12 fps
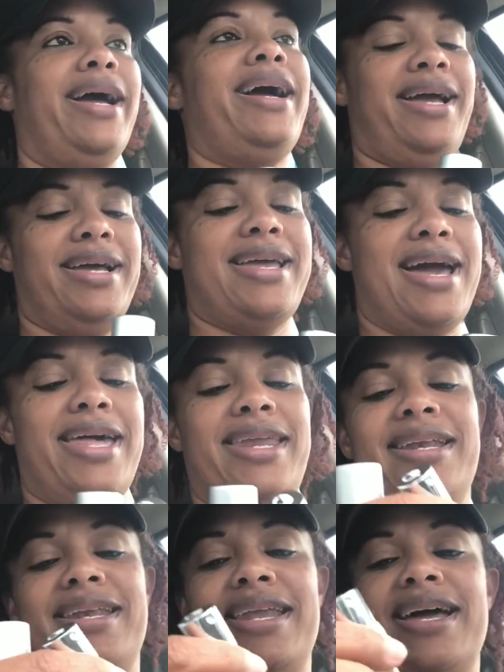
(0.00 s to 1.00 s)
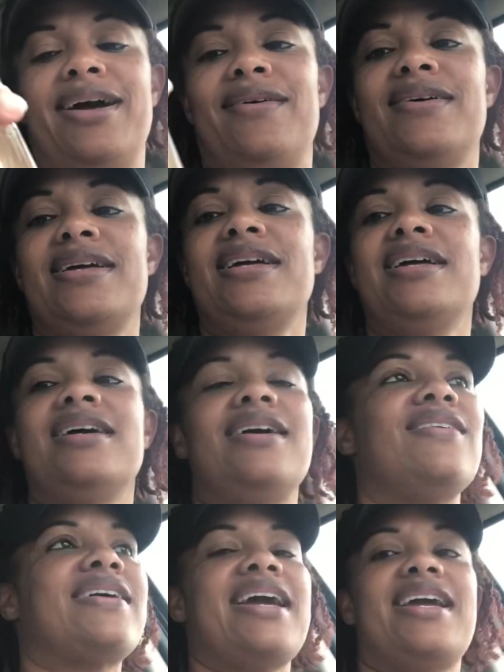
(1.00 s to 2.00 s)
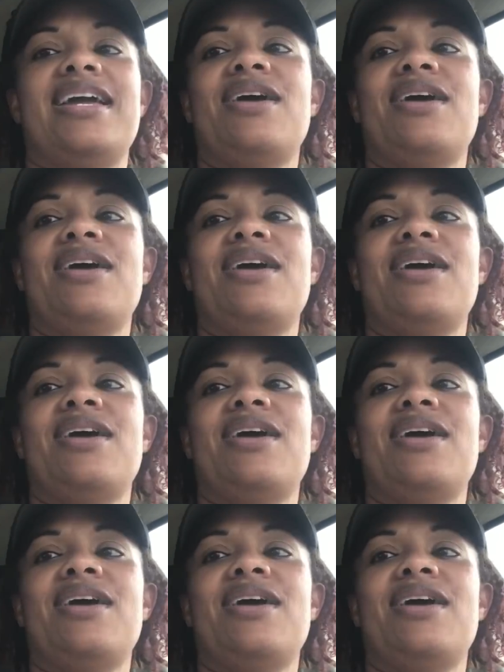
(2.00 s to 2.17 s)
I got it now. Okay, here